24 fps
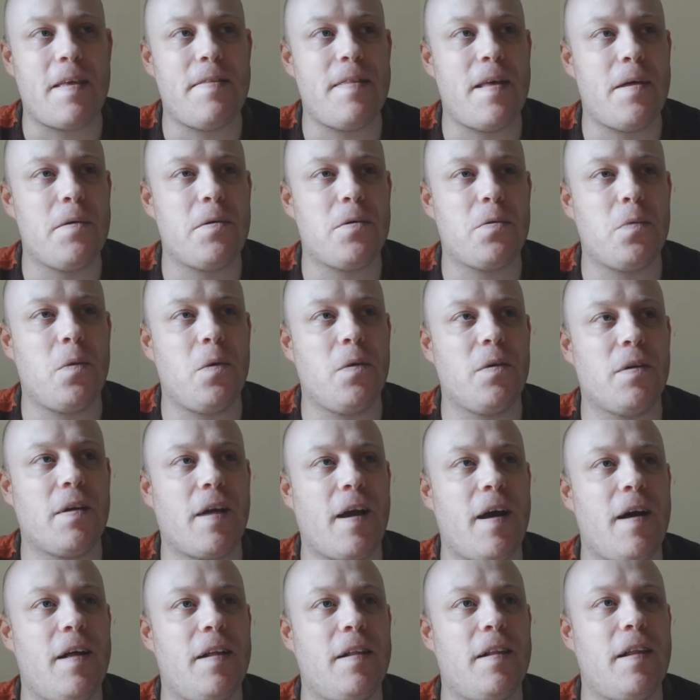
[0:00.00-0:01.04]
there was one
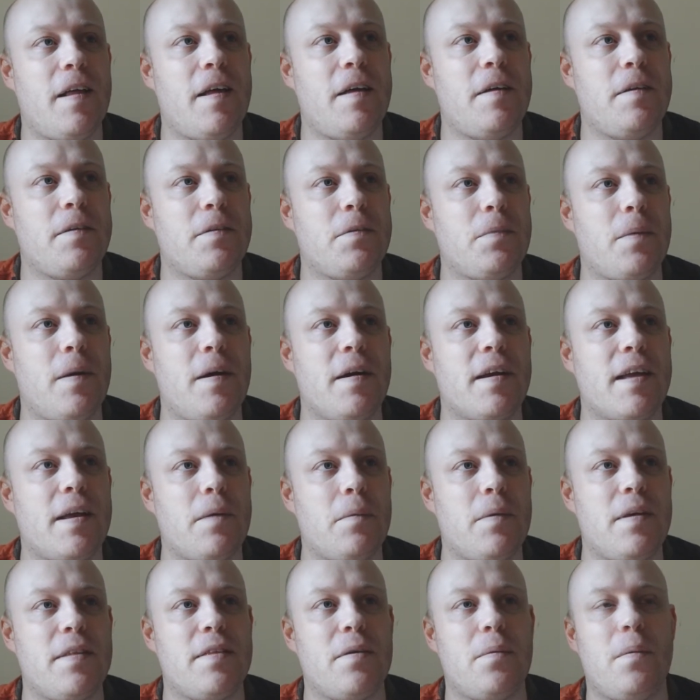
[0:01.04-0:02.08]
girl I was
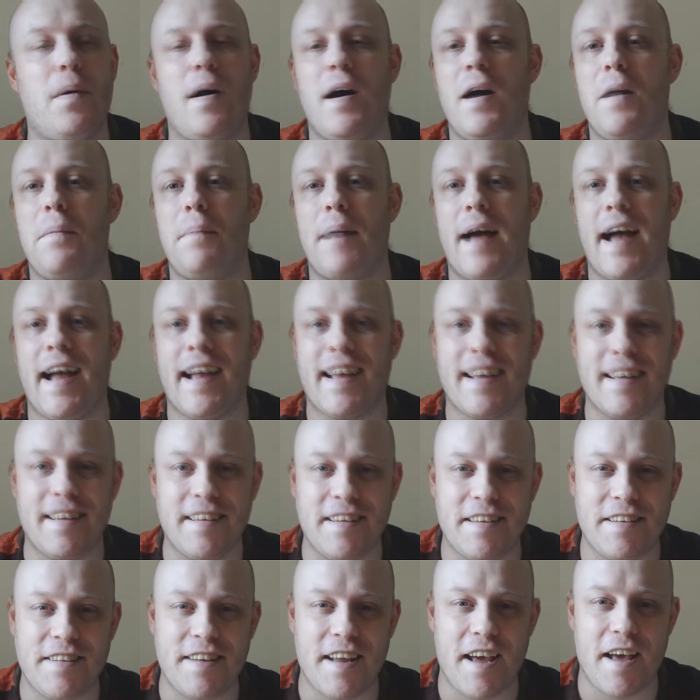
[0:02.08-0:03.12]
working with a while back,
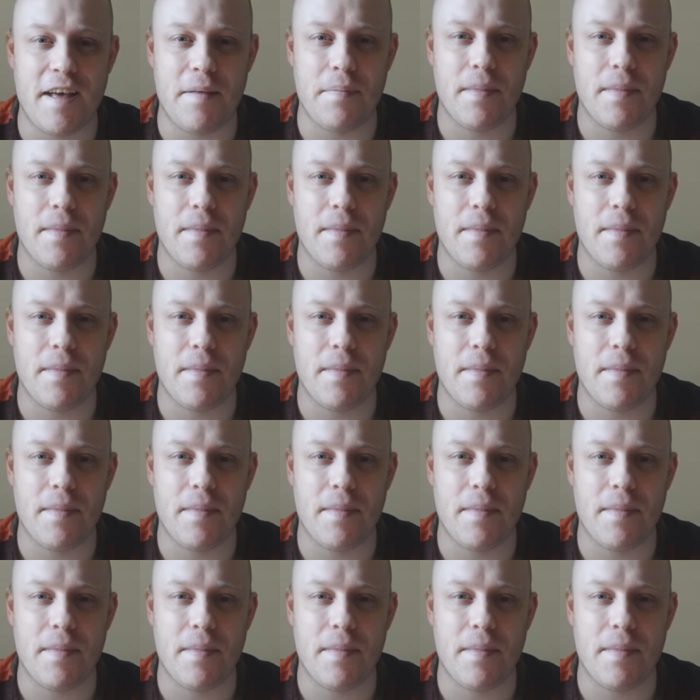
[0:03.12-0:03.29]
and